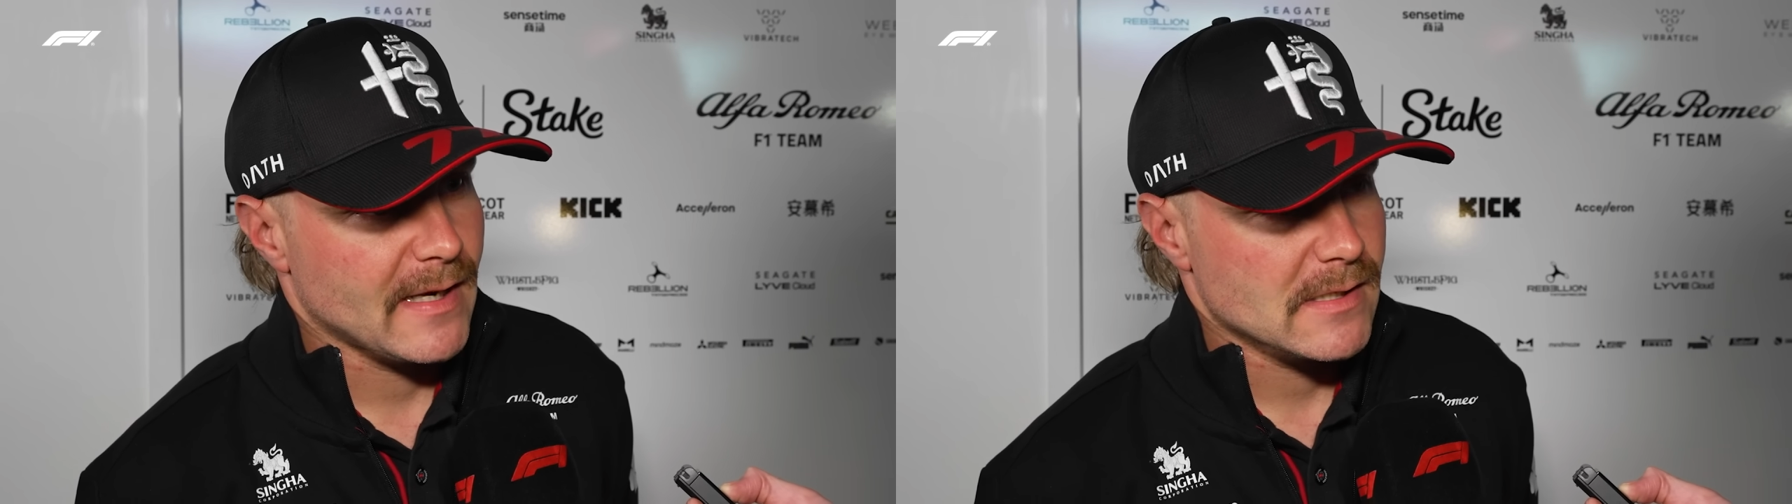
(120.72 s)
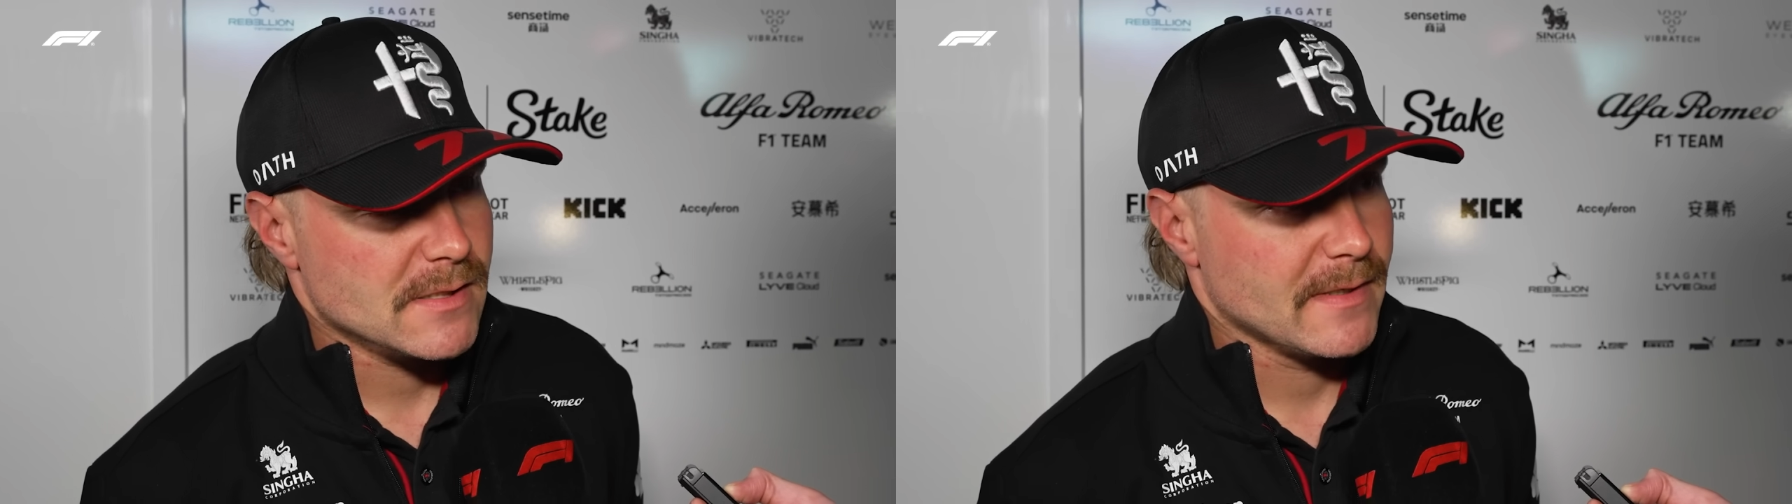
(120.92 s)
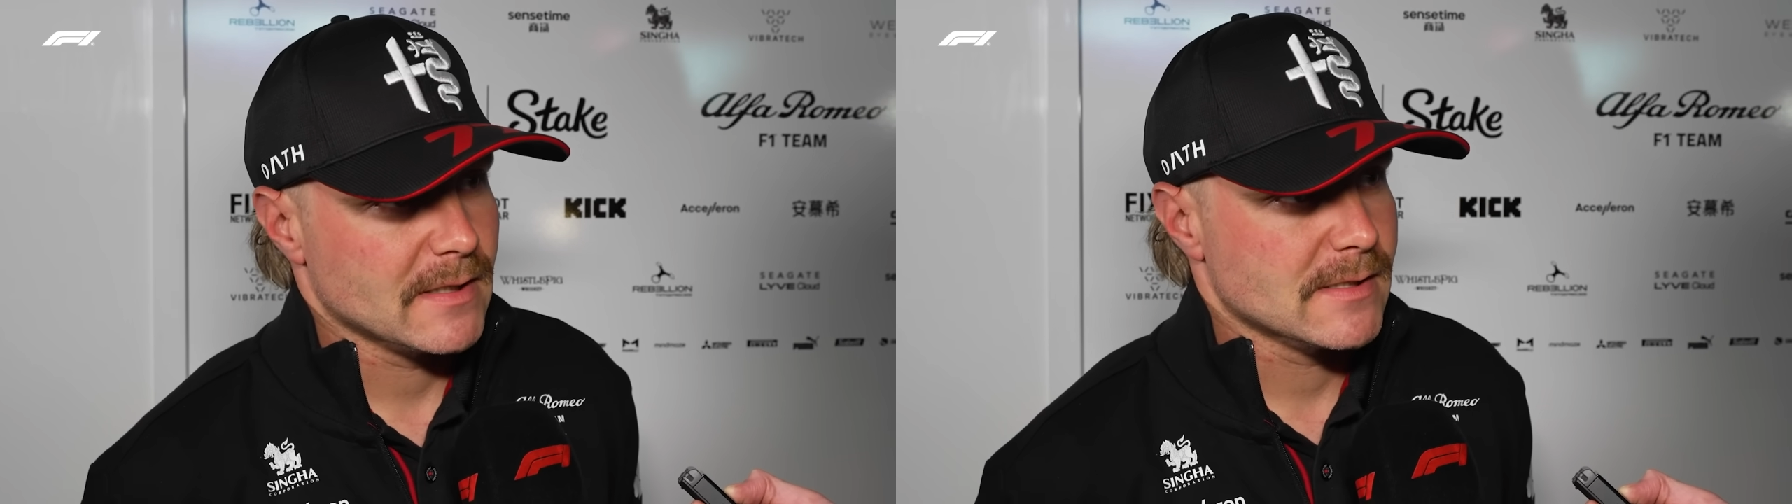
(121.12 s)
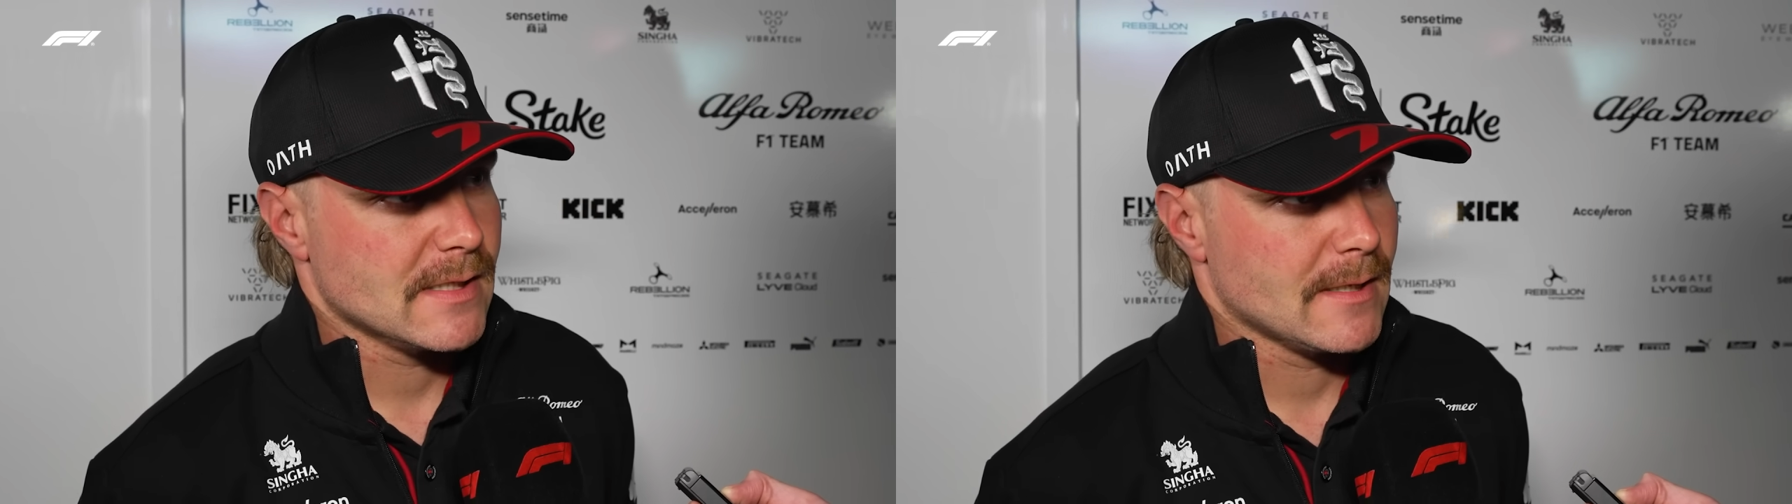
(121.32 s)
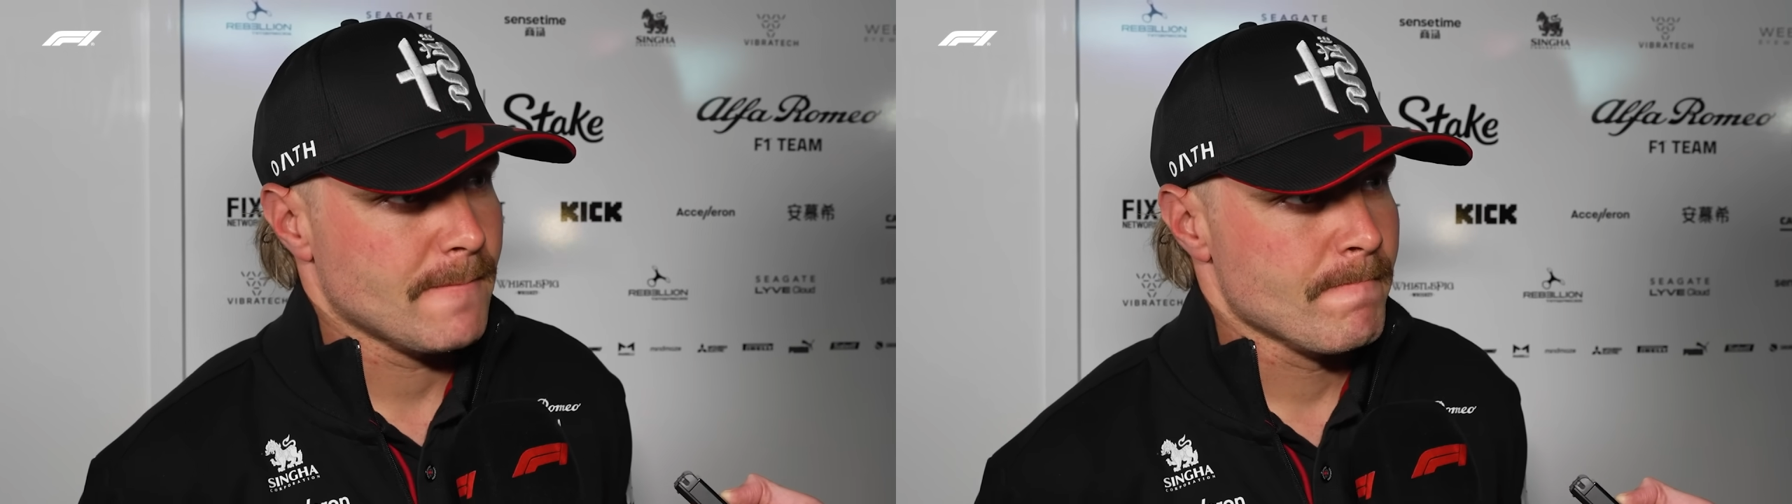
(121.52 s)
balance, but
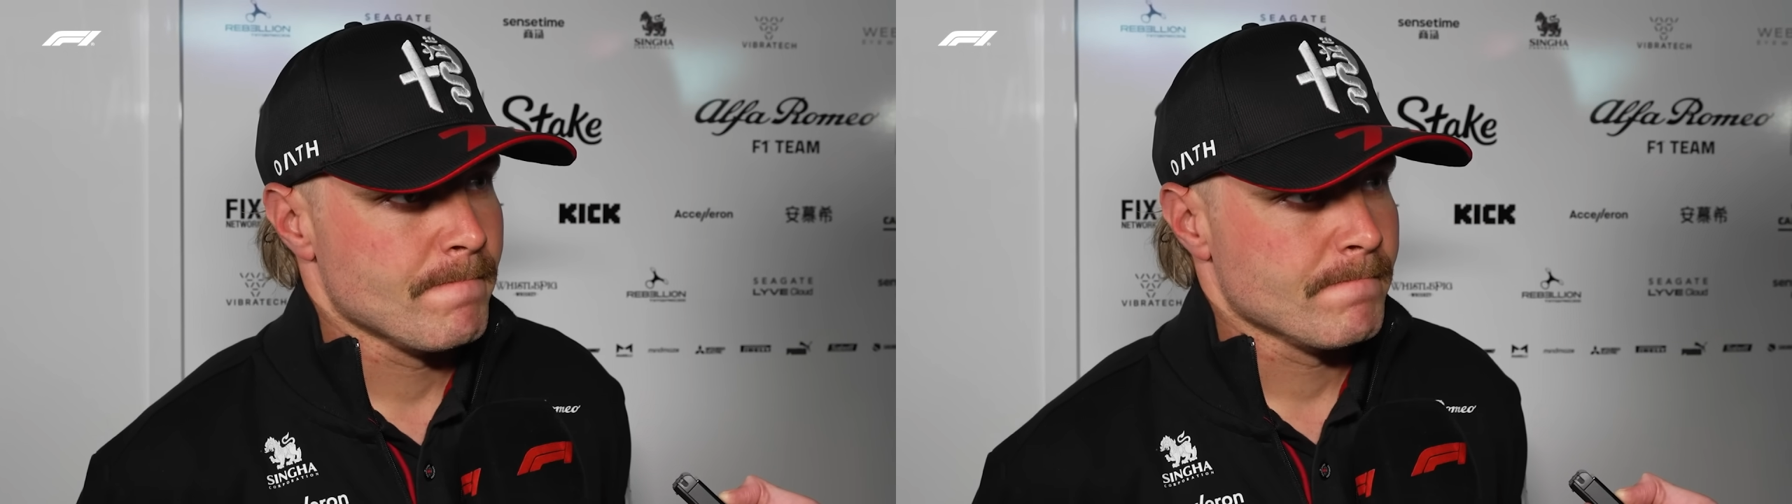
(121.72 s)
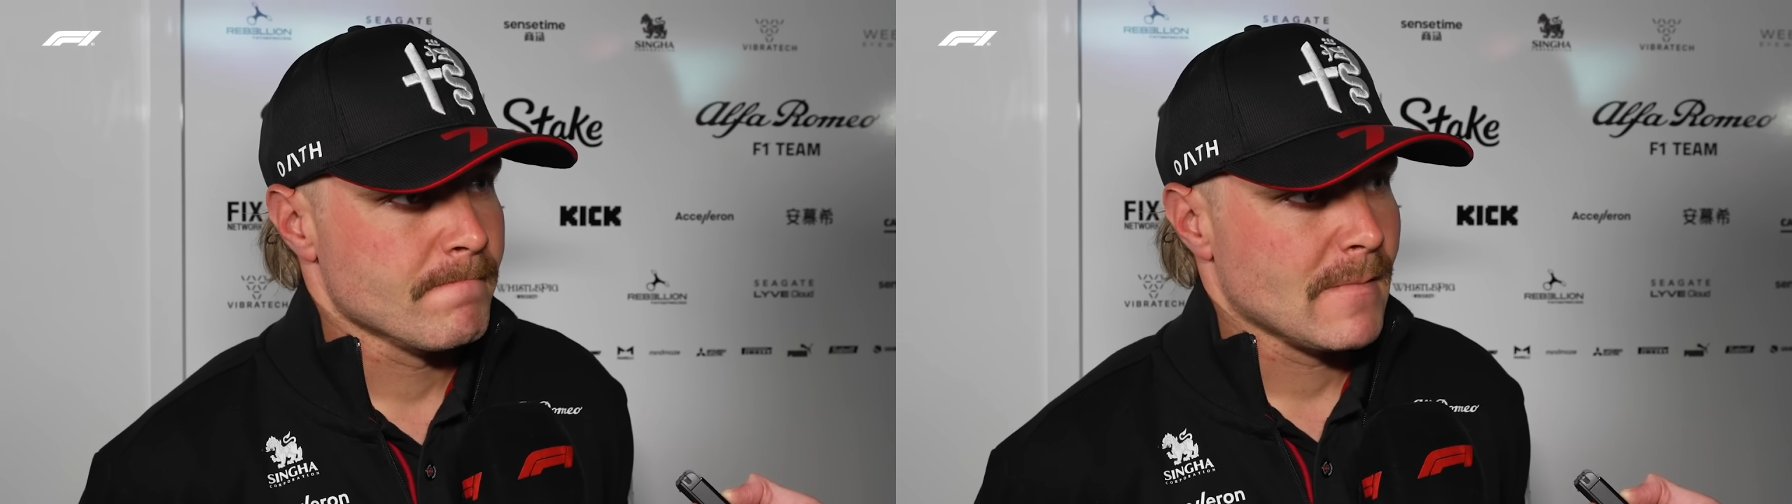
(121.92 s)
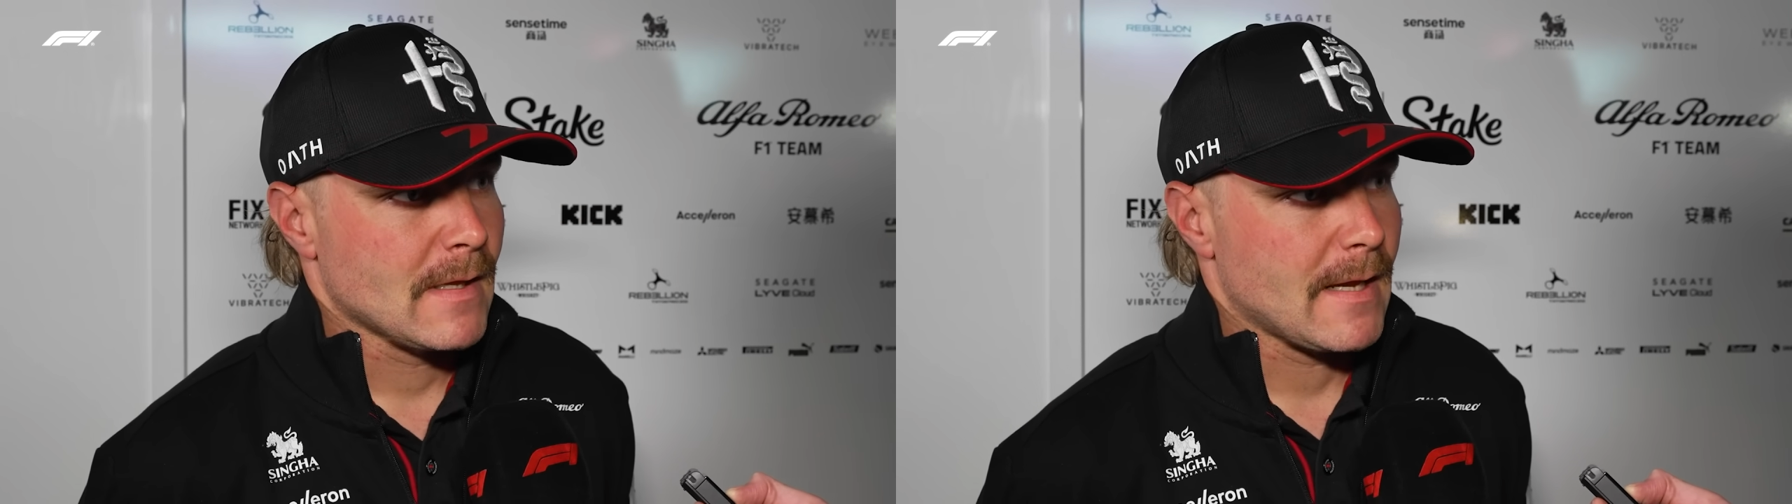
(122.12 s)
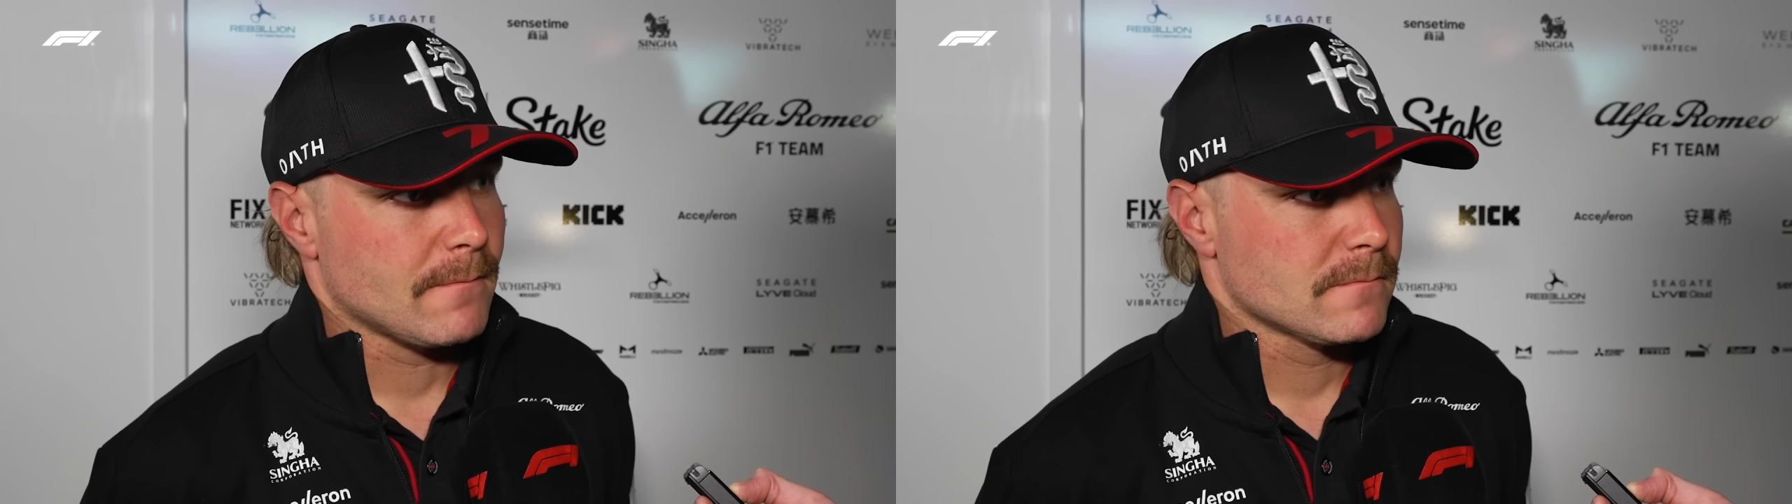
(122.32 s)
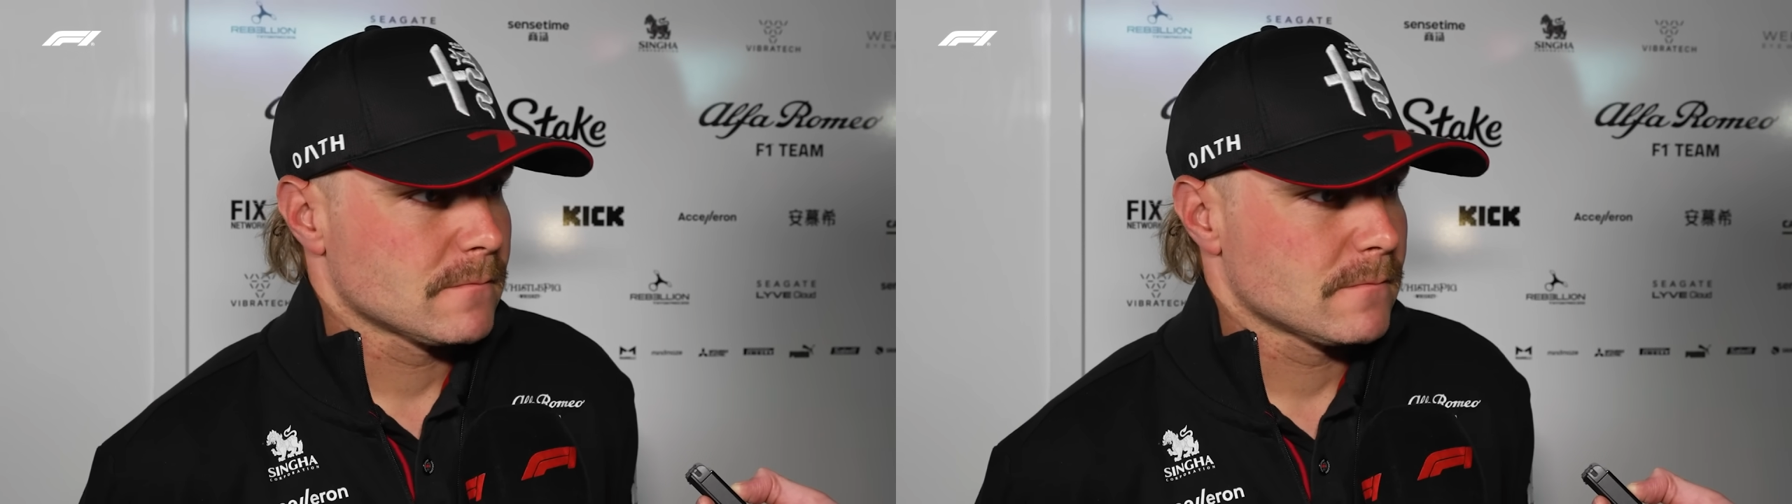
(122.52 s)
yeah,